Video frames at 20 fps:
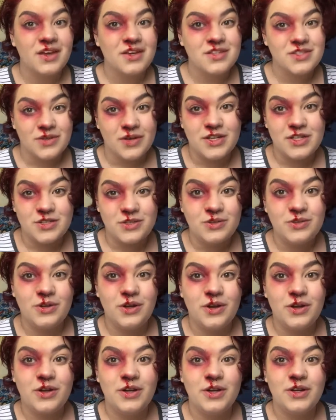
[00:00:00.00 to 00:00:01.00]
so I do
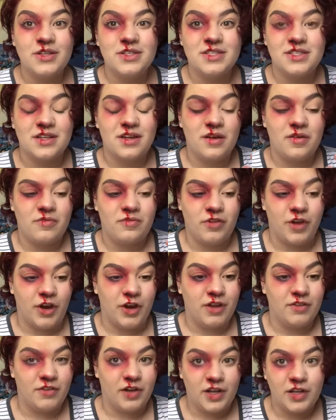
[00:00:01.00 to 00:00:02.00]
know some
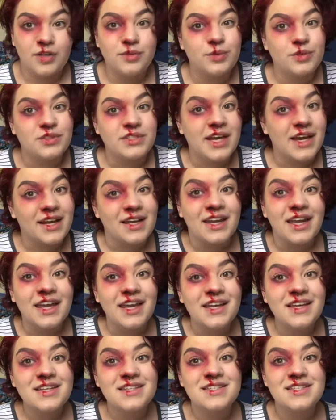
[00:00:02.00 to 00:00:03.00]
very valuable
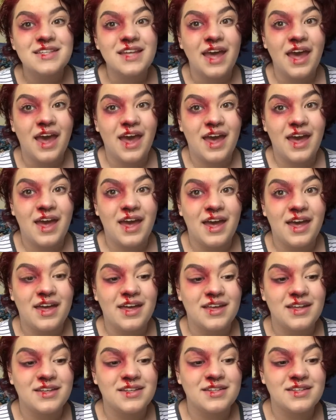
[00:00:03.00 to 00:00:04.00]
techniques
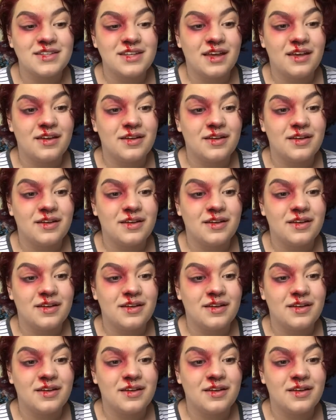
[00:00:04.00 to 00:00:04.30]
and